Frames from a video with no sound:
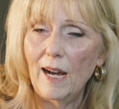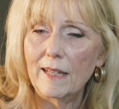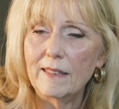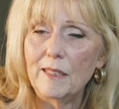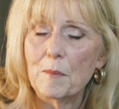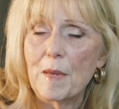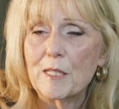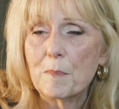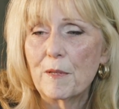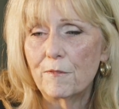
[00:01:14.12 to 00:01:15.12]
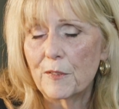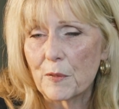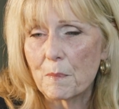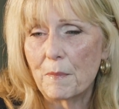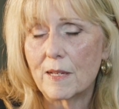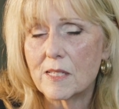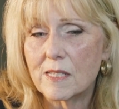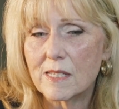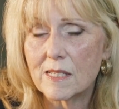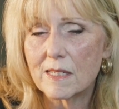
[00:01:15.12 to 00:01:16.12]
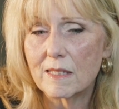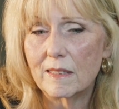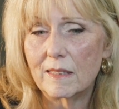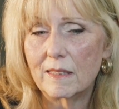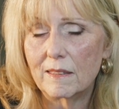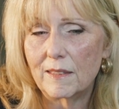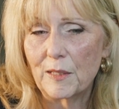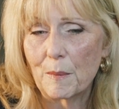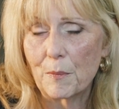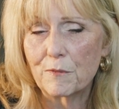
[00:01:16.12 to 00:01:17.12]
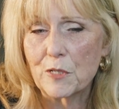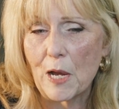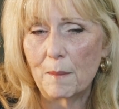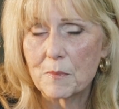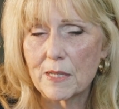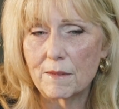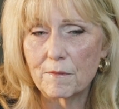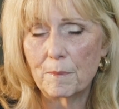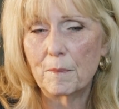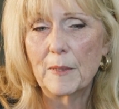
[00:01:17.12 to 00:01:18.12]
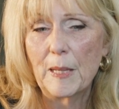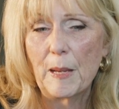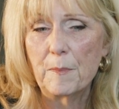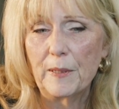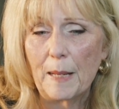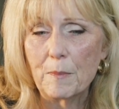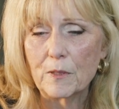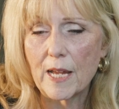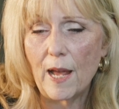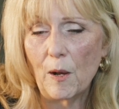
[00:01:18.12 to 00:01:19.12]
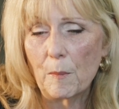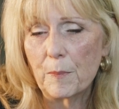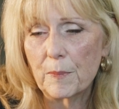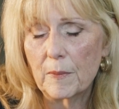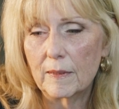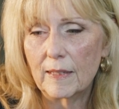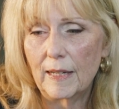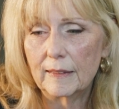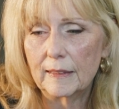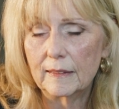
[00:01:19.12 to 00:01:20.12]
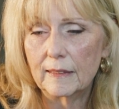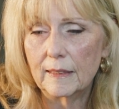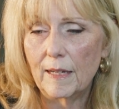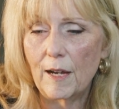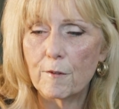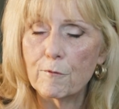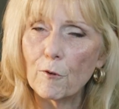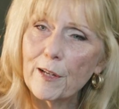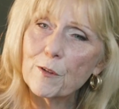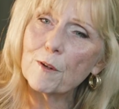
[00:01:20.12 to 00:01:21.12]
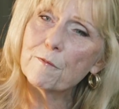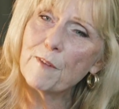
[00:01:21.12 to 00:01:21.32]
I think what makes me feel the best is the number of times I've been able to help a friend or a